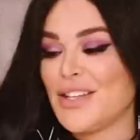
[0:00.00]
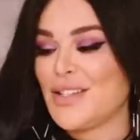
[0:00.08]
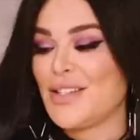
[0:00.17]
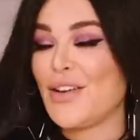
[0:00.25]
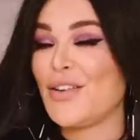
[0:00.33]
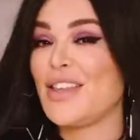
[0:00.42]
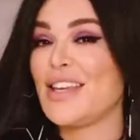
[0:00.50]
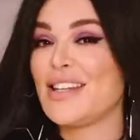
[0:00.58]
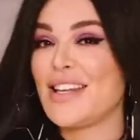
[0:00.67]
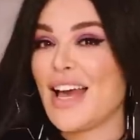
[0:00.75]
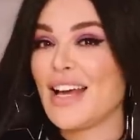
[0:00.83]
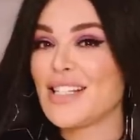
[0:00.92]
So the
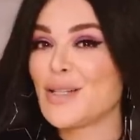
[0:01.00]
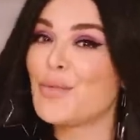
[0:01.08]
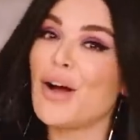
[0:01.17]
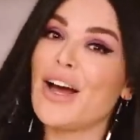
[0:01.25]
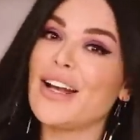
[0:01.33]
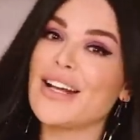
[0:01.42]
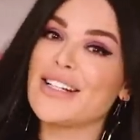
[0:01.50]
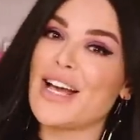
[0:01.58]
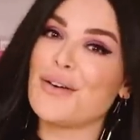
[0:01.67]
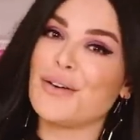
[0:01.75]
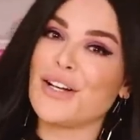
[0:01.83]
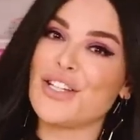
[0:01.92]
next product
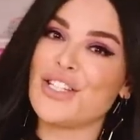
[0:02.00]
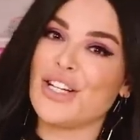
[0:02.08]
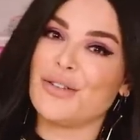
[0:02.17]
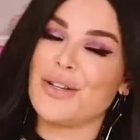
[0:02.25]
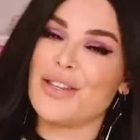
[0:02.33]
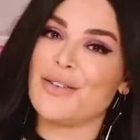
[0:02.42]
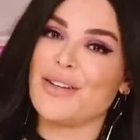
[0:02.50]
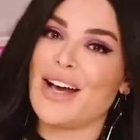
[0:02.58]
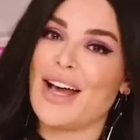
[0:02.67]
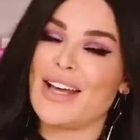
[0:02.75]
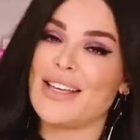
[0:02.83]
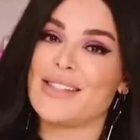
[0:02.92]
I want to share with you
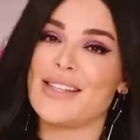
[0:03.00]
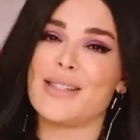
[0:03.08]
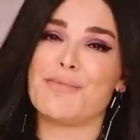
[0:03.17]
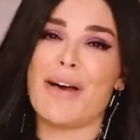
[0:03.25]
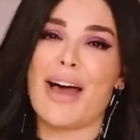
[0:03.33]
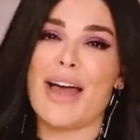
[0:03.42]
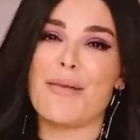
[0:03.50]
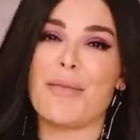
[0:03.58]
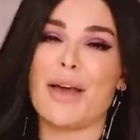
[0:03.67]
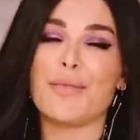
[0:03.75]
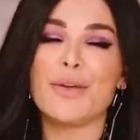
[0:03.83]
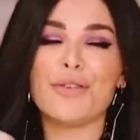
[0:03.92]
guys is by
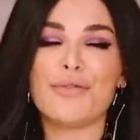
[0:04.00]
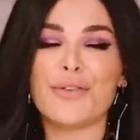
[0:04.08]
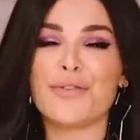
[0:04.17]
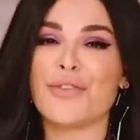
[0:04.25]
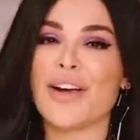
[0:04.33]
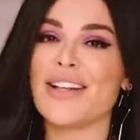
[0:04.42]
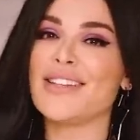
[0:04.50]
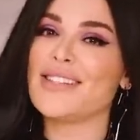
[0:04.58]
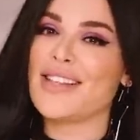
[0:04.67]
my beautiful friend